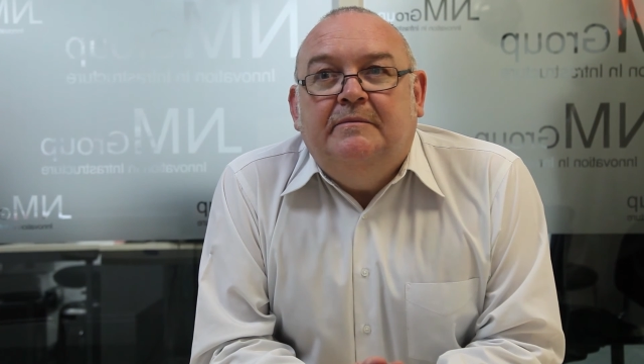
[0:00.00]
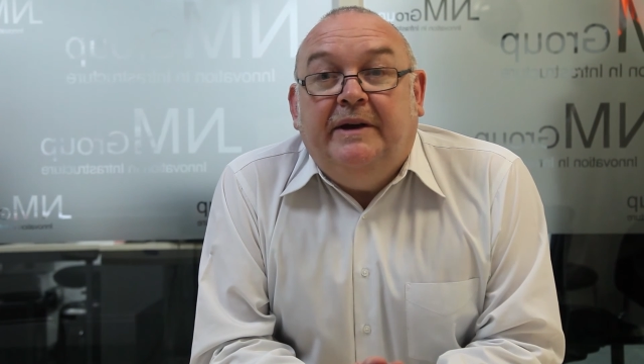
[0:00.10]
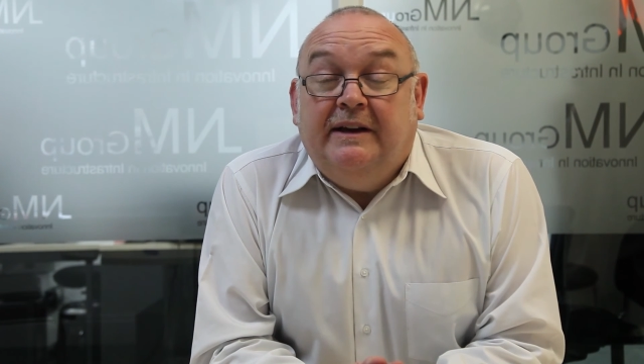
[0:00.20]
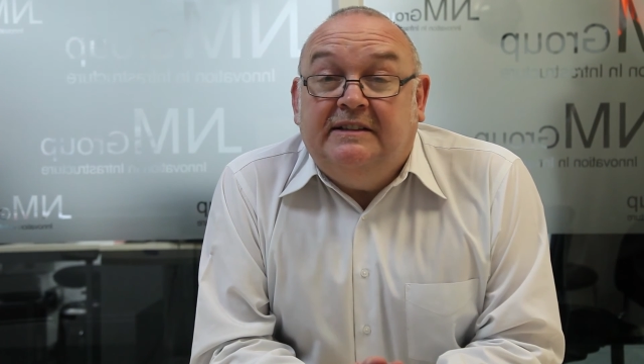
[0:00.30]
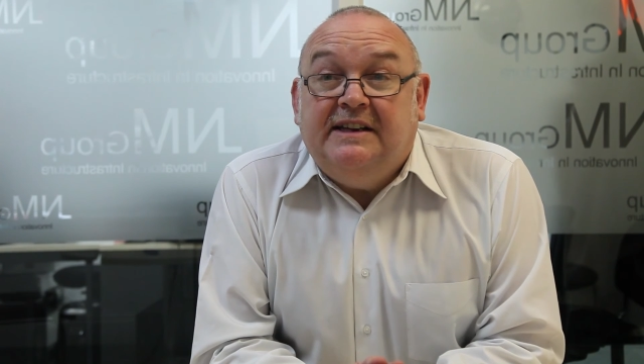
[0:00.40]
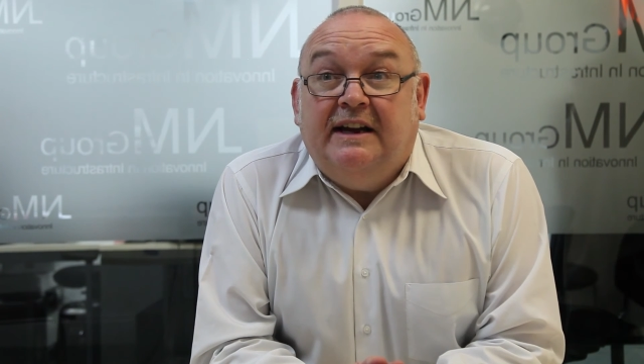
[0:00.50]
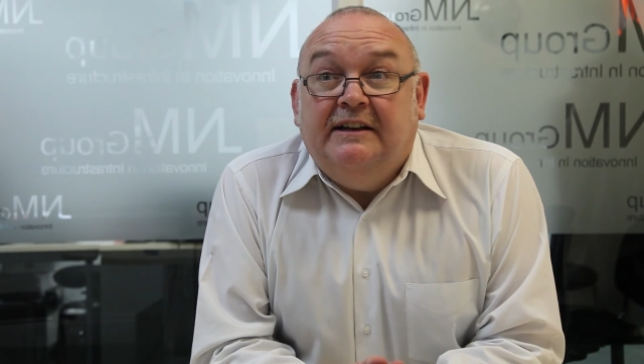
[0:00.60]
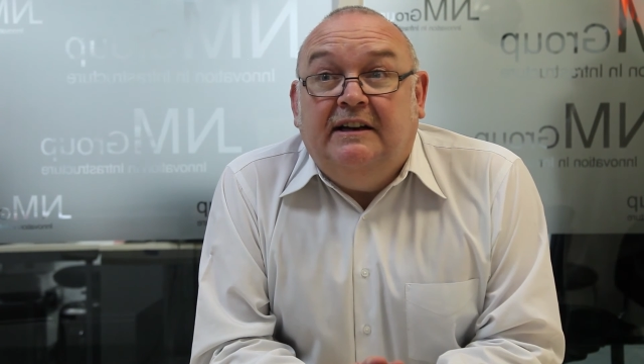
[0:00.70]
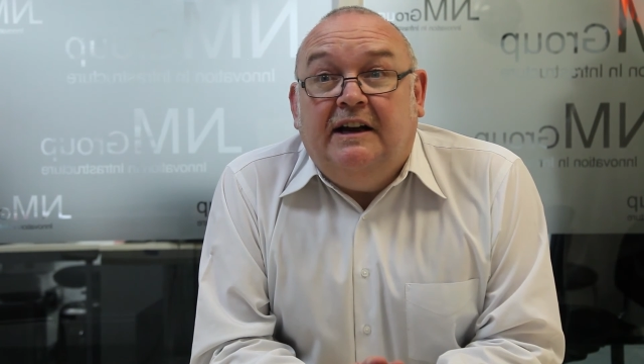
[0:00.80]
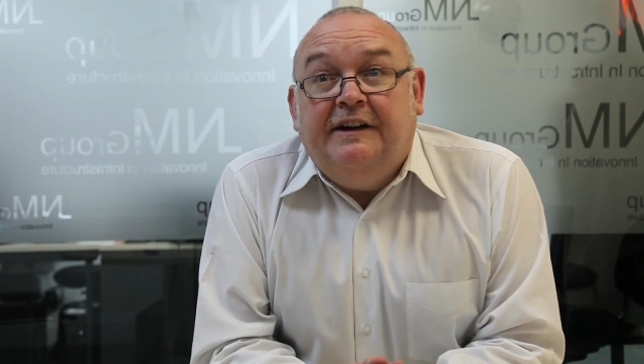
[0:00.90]
PLS CAD
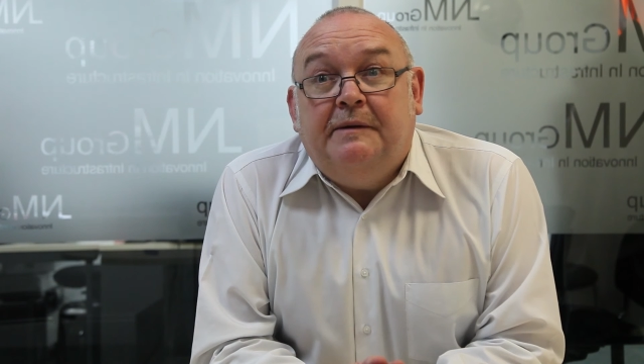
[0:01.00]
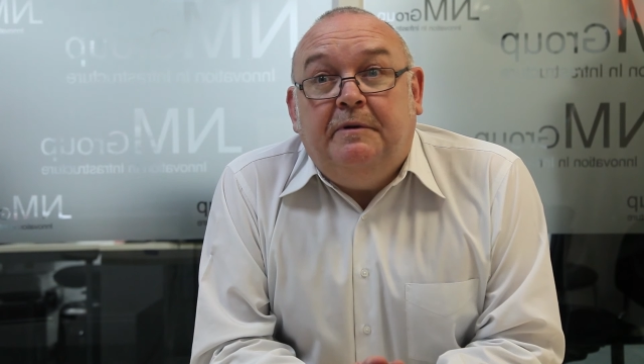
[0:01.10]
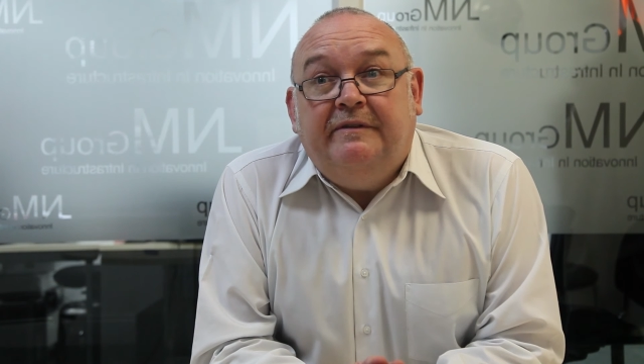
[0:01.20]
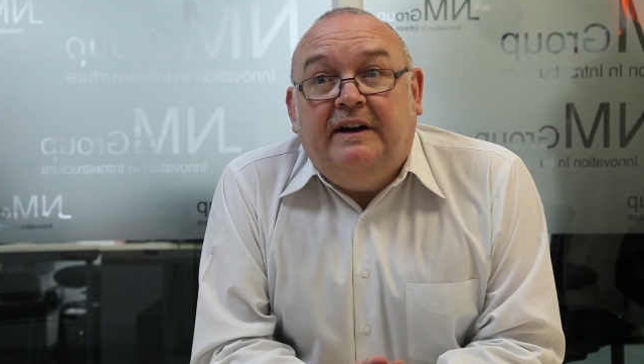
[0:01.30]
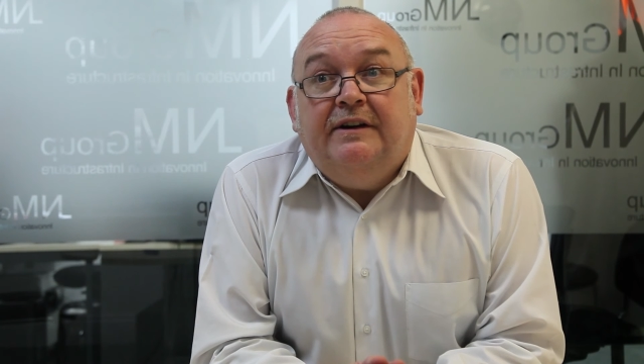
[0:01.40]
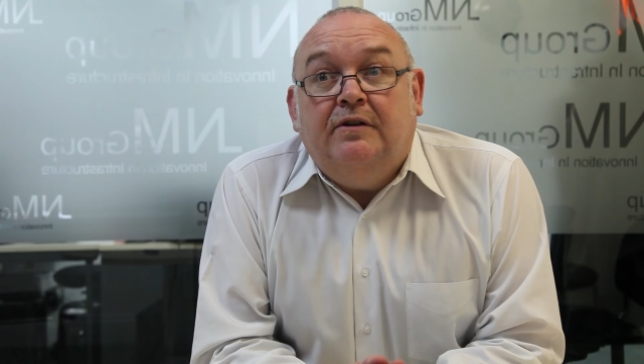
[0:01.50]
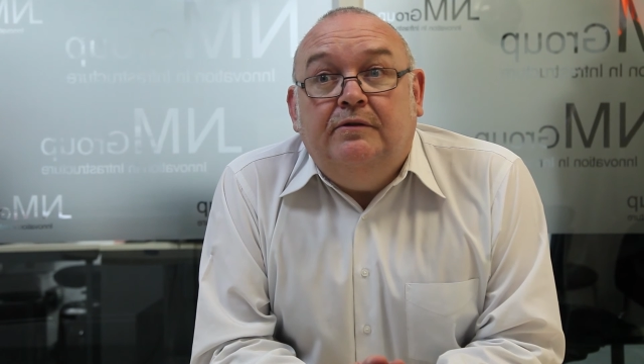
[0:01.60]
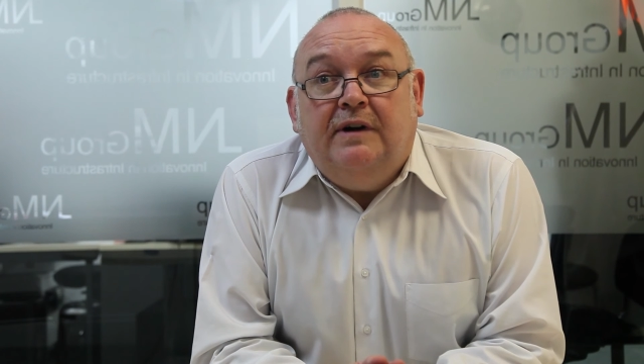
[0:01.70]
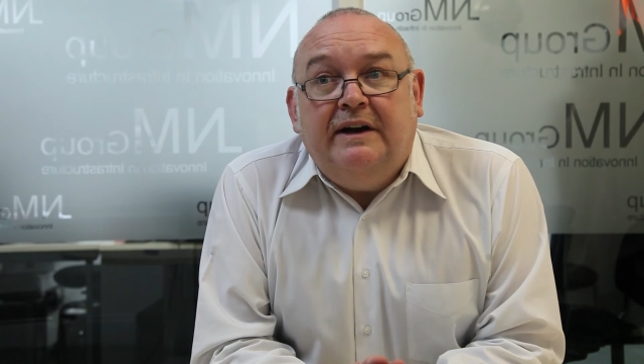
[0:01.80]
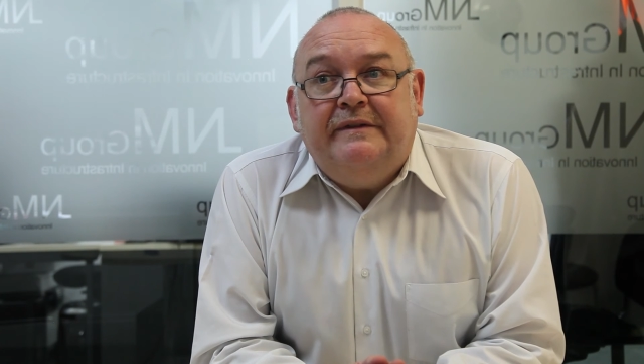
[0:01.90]
and LiDAR provide
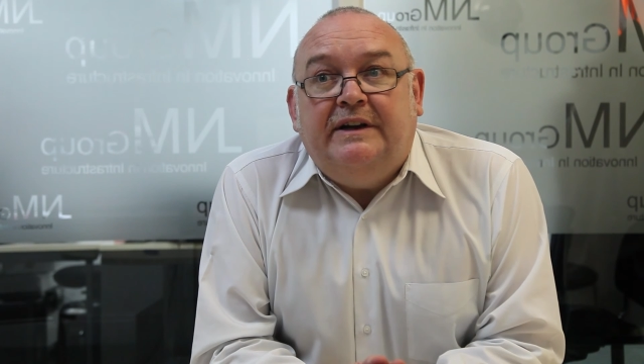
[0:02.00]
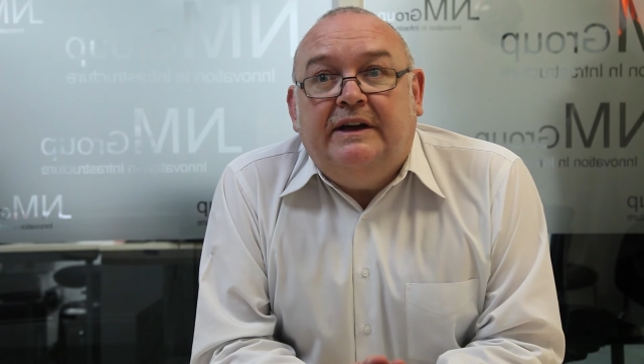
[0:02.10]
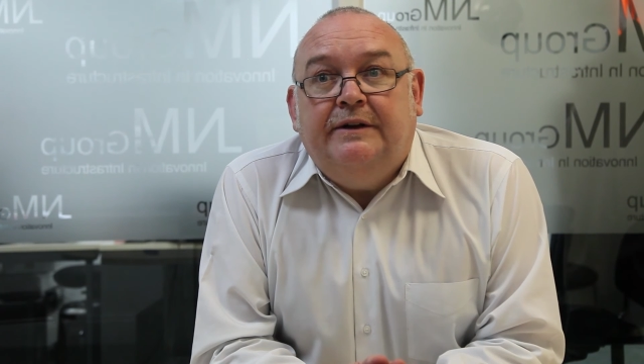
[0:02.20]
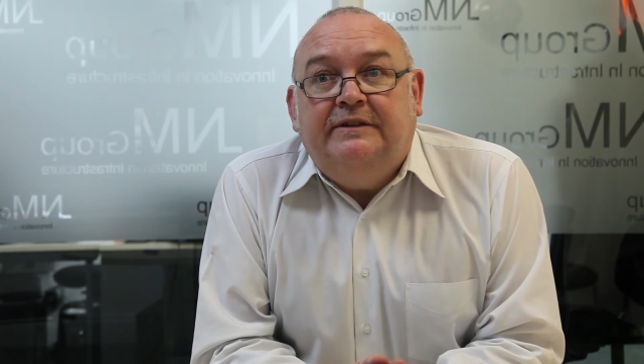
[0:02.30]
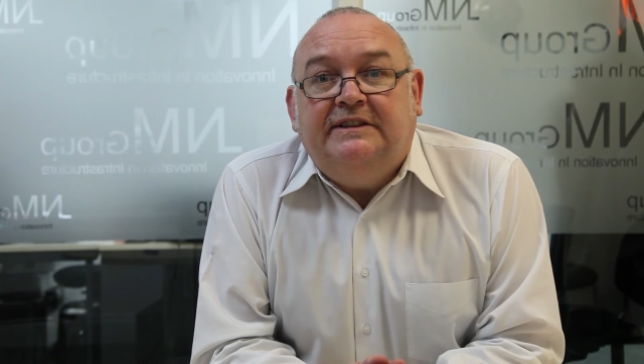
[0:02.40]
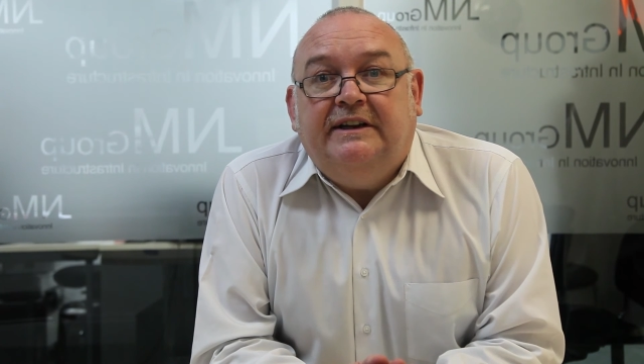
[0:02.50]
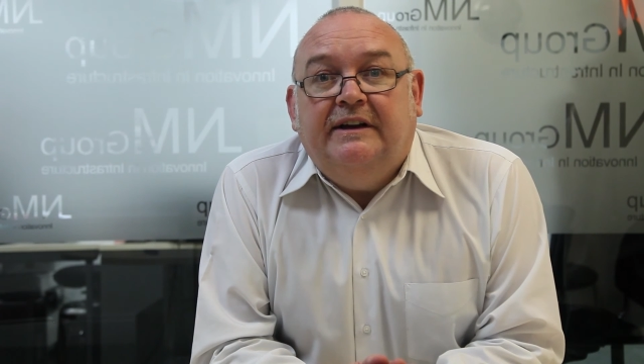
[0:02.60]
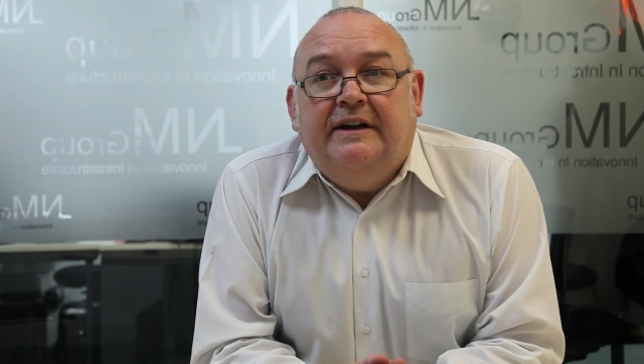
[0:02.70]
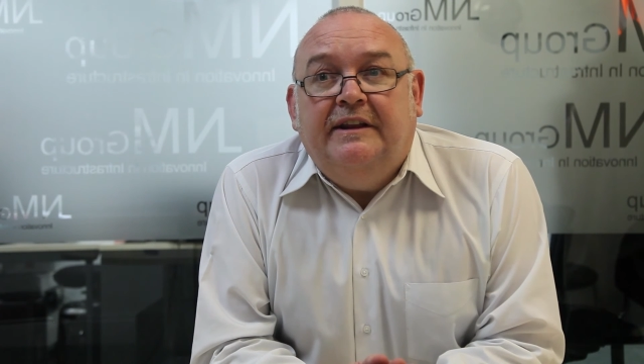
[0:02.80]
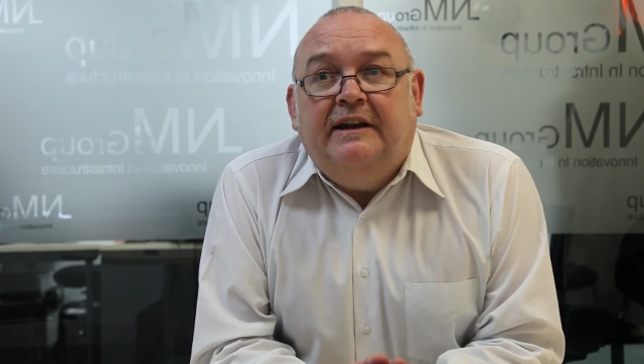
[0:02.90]
unrivaled accuracy
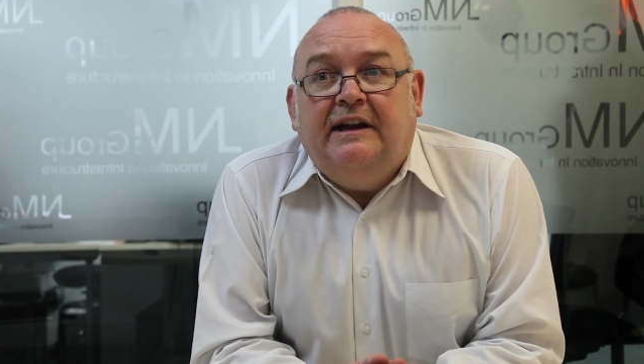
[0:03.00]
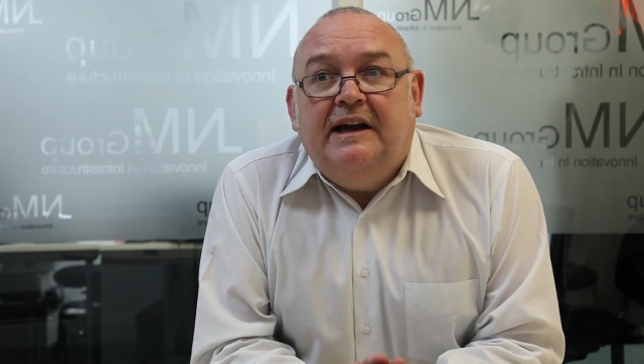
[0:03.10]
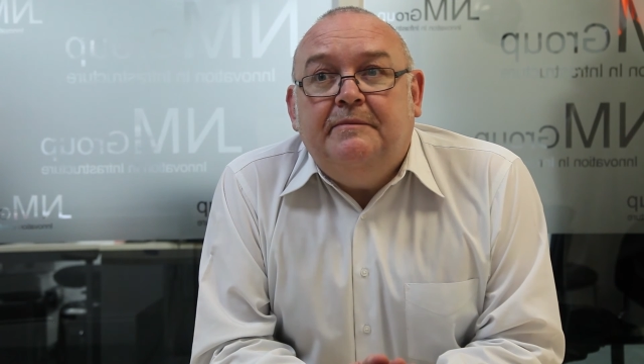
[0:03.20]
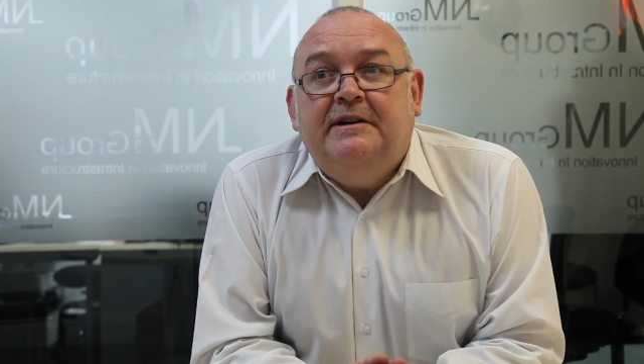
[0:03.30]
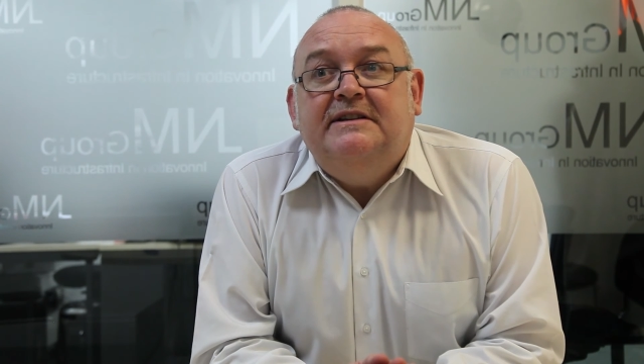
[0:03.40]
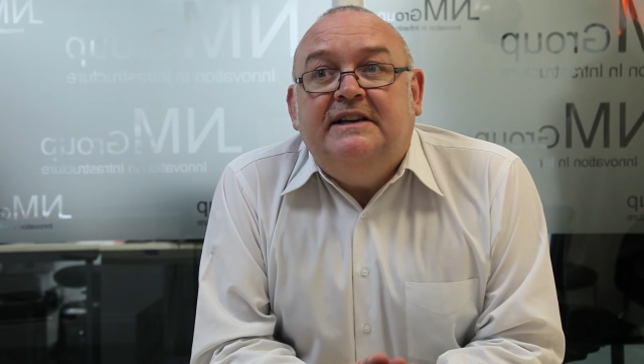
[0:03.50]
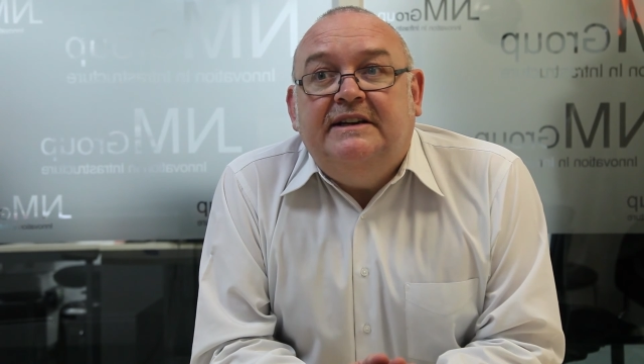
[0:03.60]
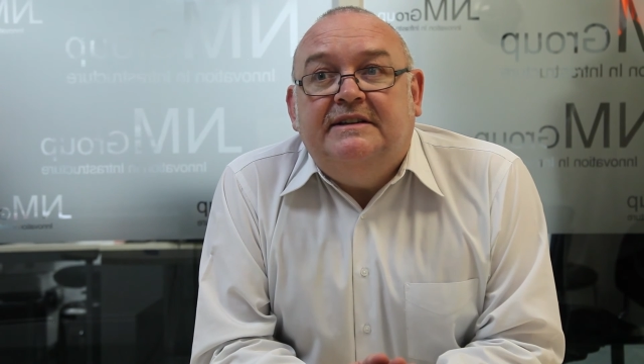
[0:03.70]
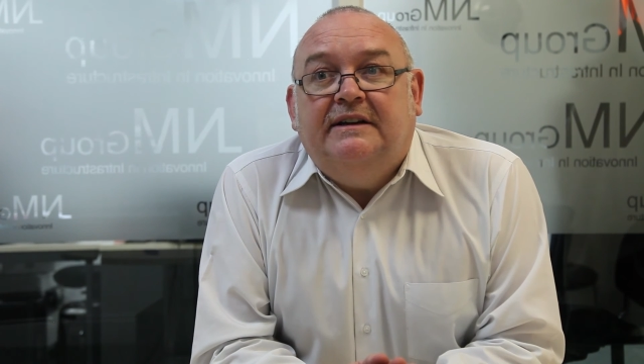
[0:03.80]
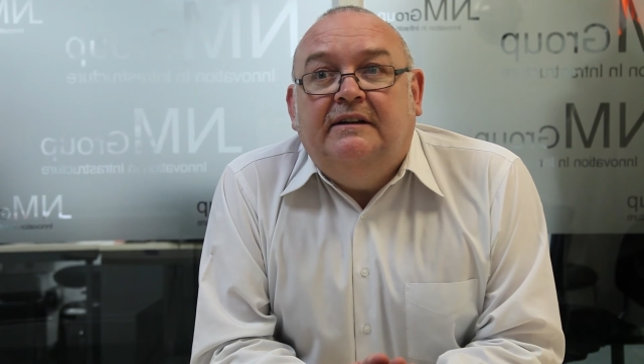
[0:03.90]
in the alignment
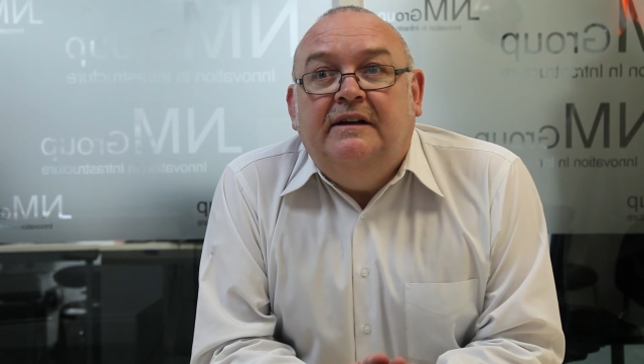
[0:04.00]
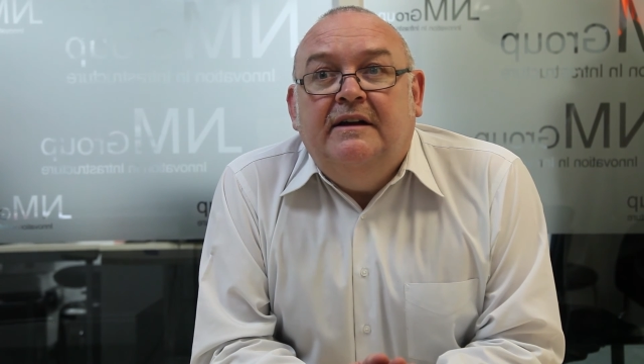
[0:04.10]
detail.